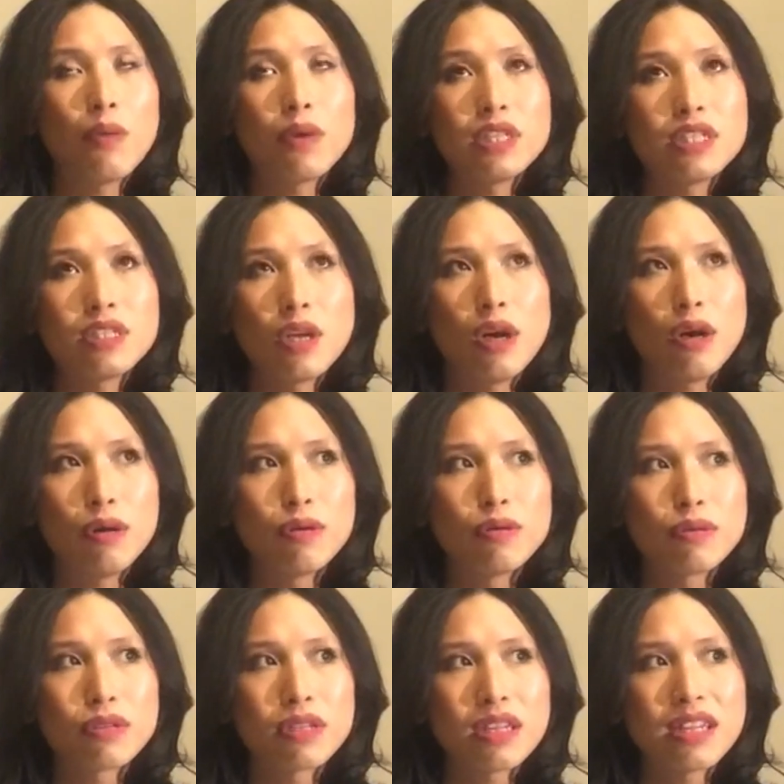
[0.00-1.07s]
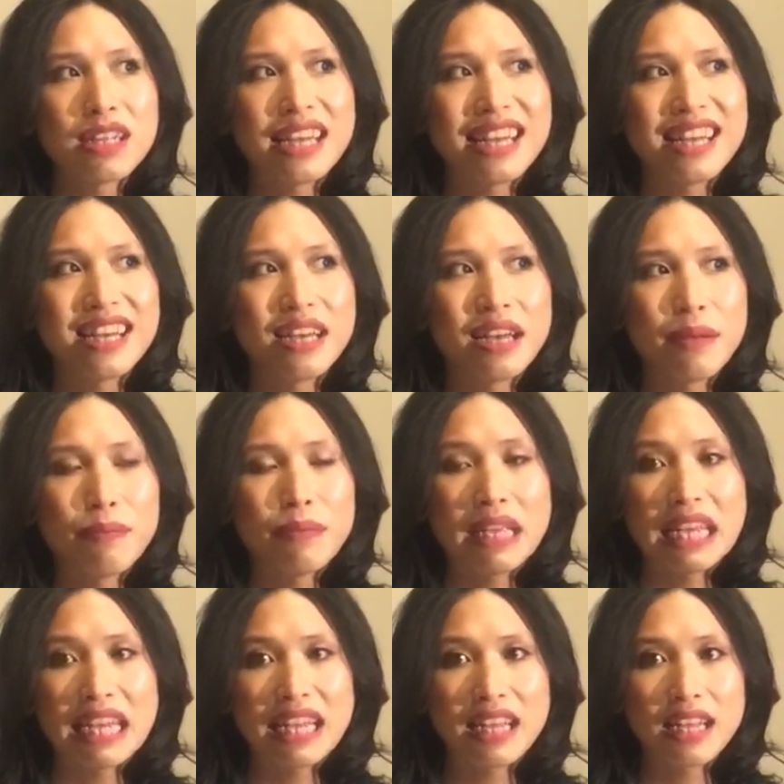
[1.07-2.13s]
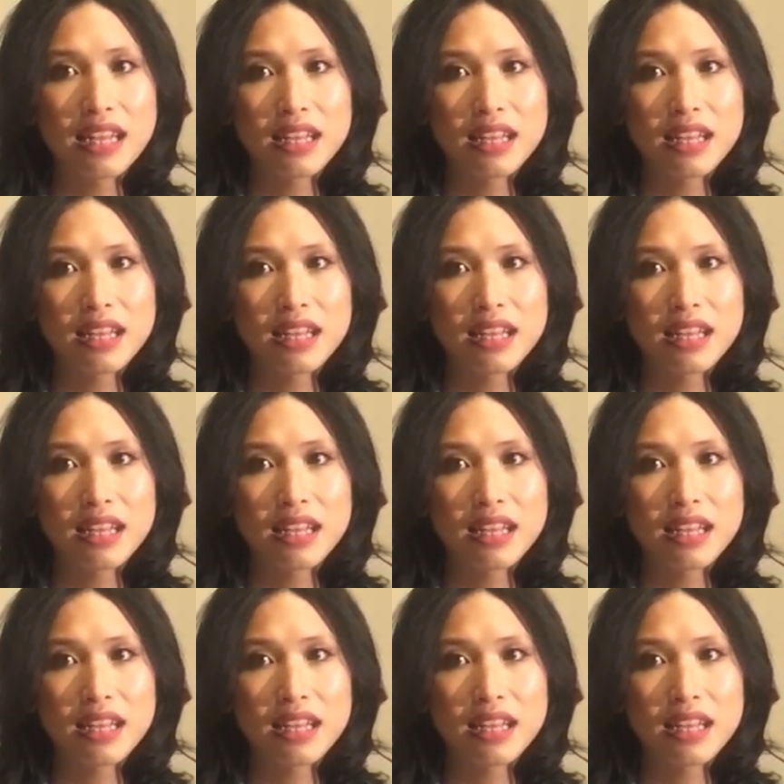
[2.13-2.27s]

was told being